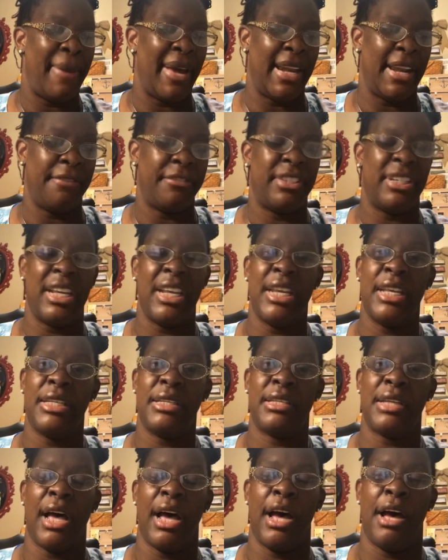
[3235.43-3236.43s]

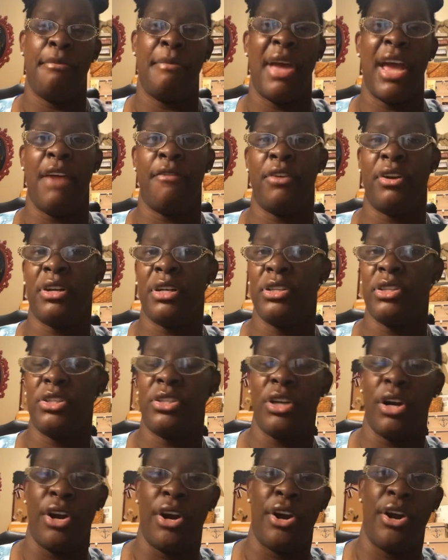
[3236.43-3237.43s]
Um, but if
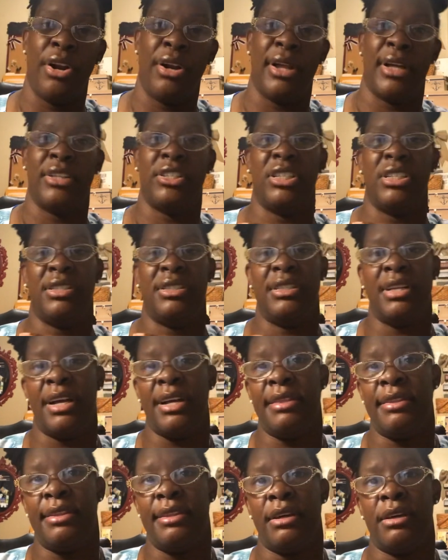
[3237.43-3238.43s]
she's um, ever
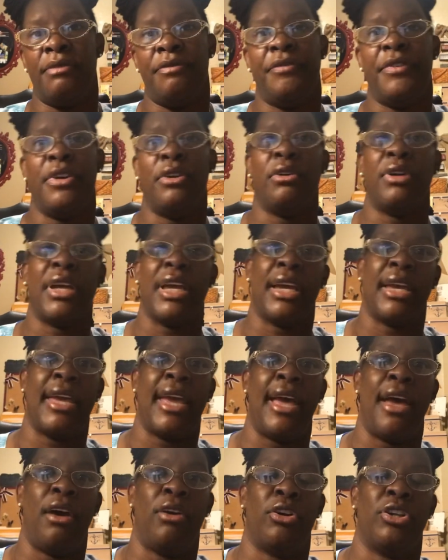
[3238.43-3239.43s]
concerned, like she's
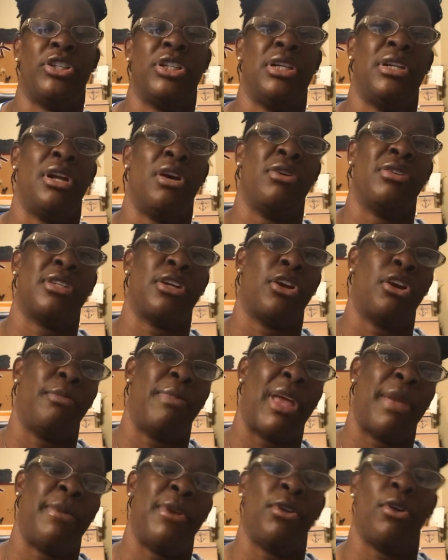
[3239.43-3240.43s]
done the fetal kick